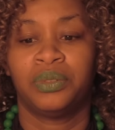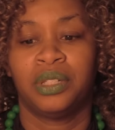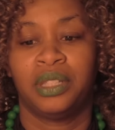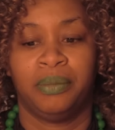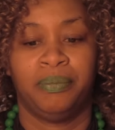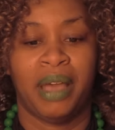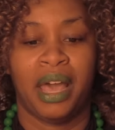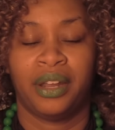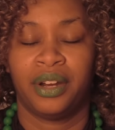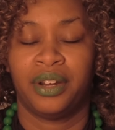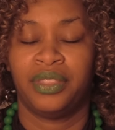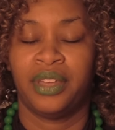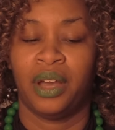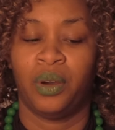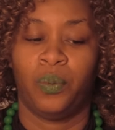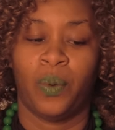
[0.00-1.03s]
really matter
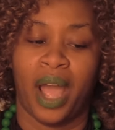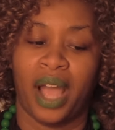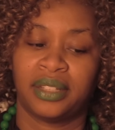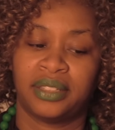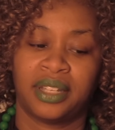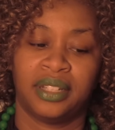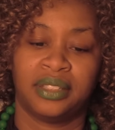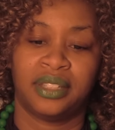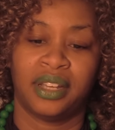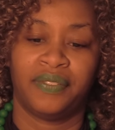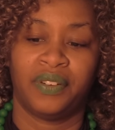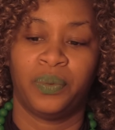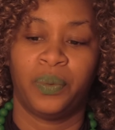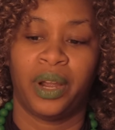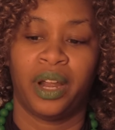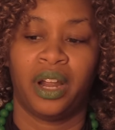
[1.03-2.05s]
that wax gets
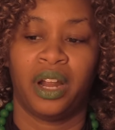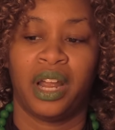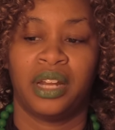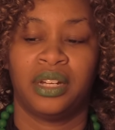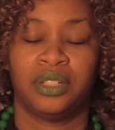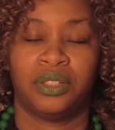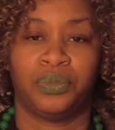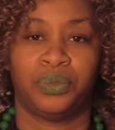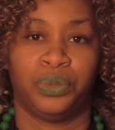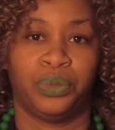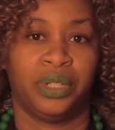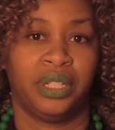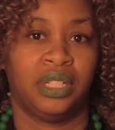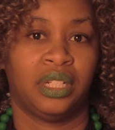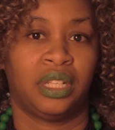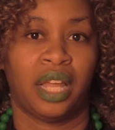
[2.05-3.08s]
everywhere and has
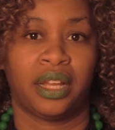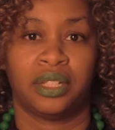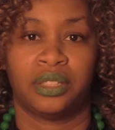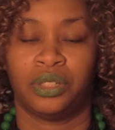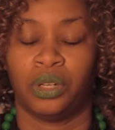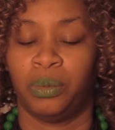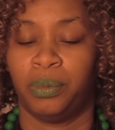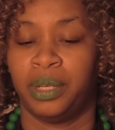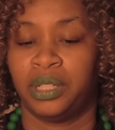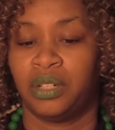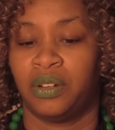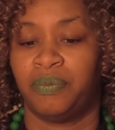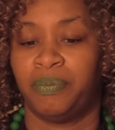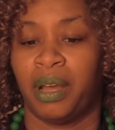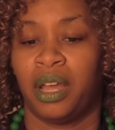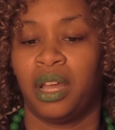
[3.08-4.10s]
ruined like so much
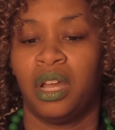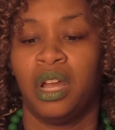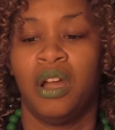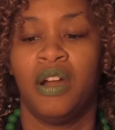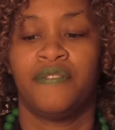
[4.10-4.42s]
of my